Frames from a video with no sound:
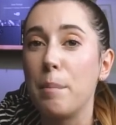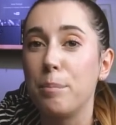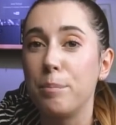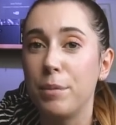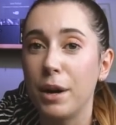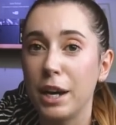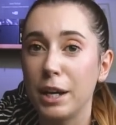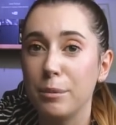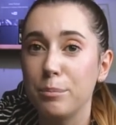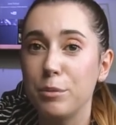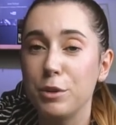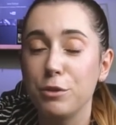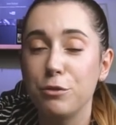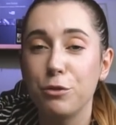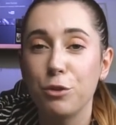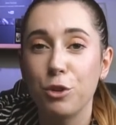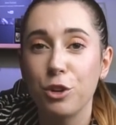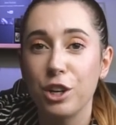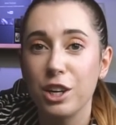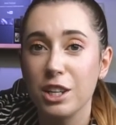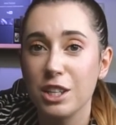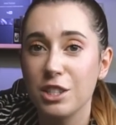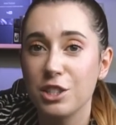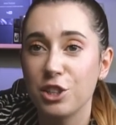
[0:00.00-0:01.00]
But before
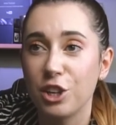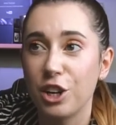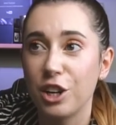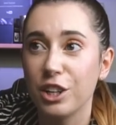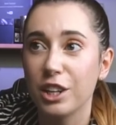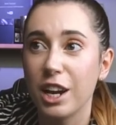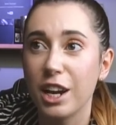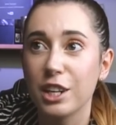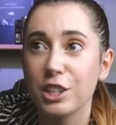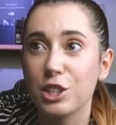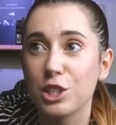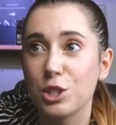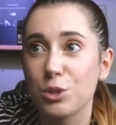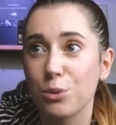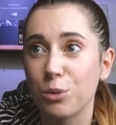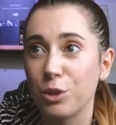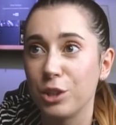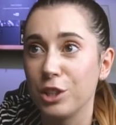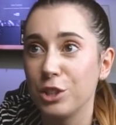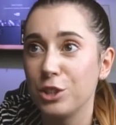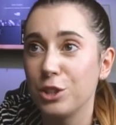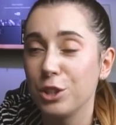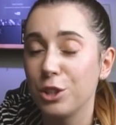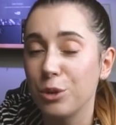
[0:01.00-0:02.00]
I start, I just
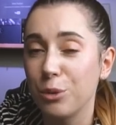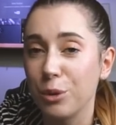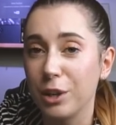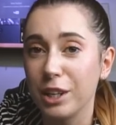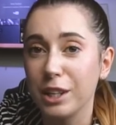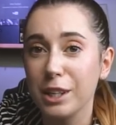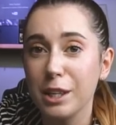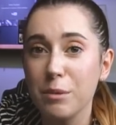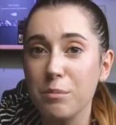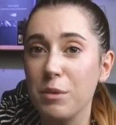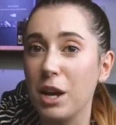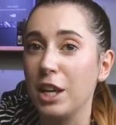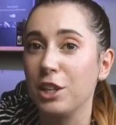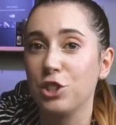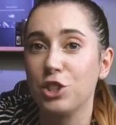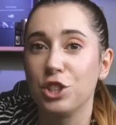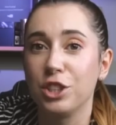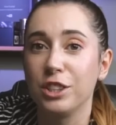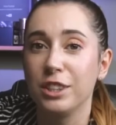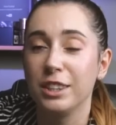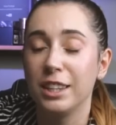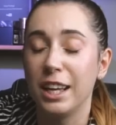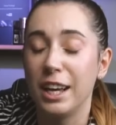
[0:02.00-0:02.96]
wanted to quickly mention